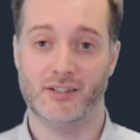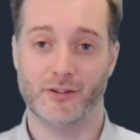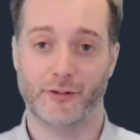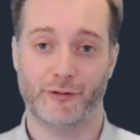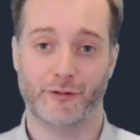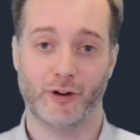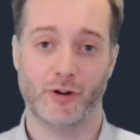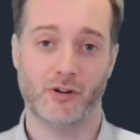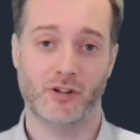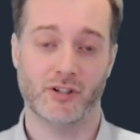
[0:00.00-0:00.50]
to
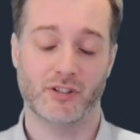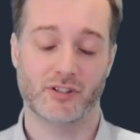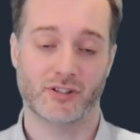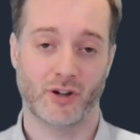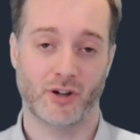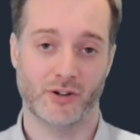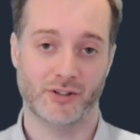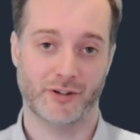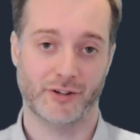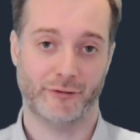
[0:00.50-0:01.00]
focus
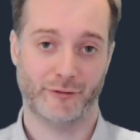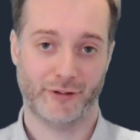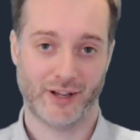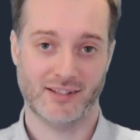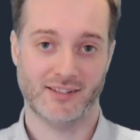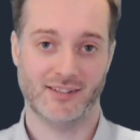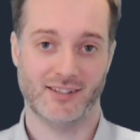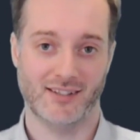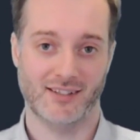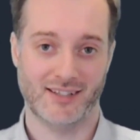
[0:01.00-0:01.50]
on
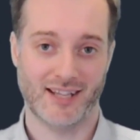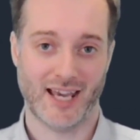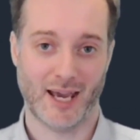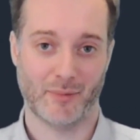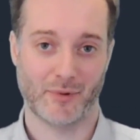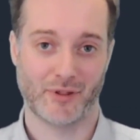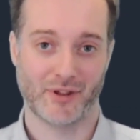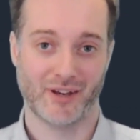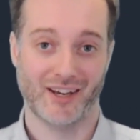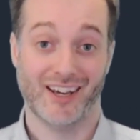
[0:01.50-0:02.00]
defense in
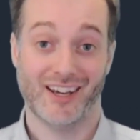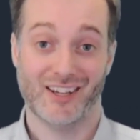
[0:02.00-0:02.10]
depth,